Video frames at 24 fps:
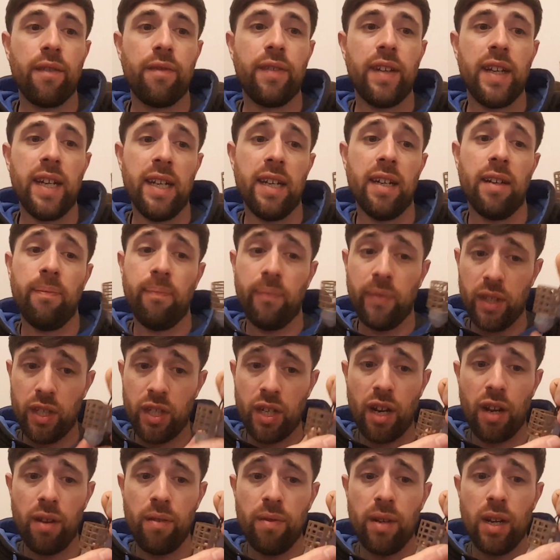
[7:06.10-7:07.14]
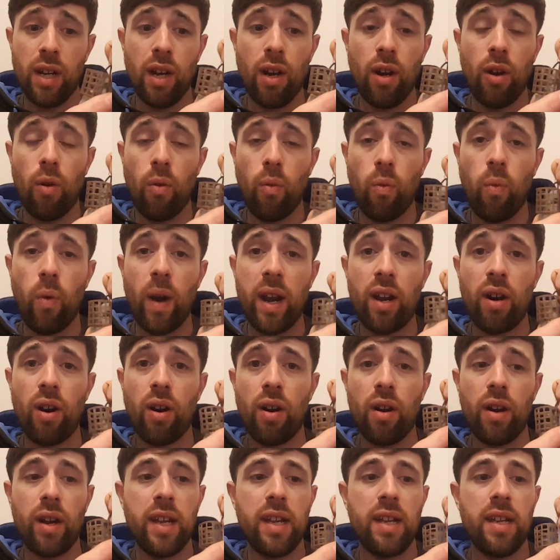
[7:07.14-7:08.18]
feeder. So when
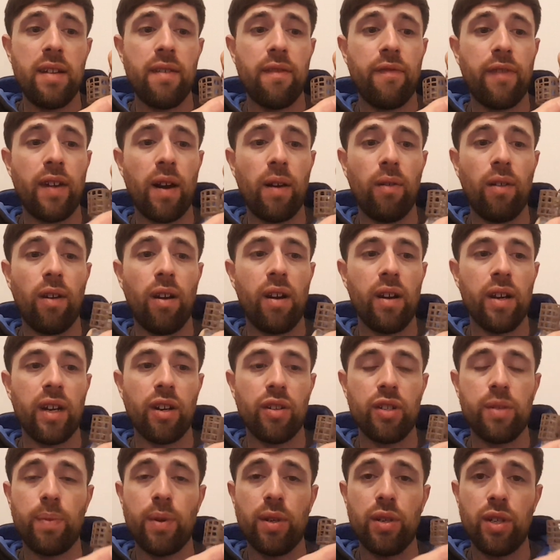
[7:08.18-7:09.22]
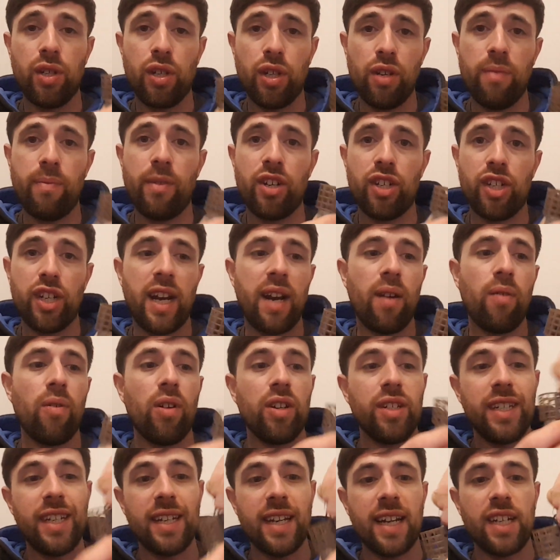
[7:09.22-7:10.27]
I felt like I was putting too much out, I
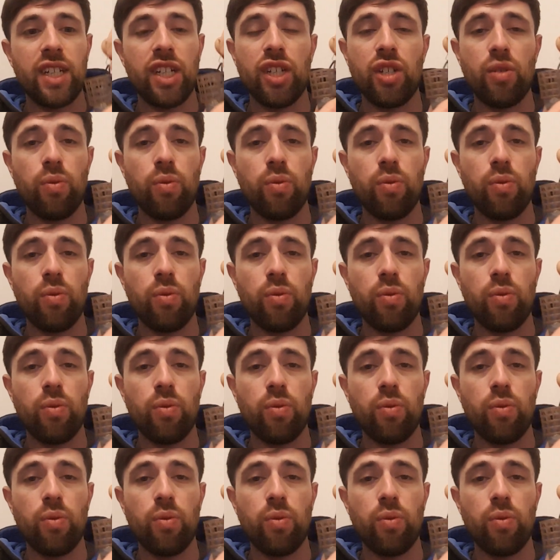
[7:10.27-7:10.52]
did actually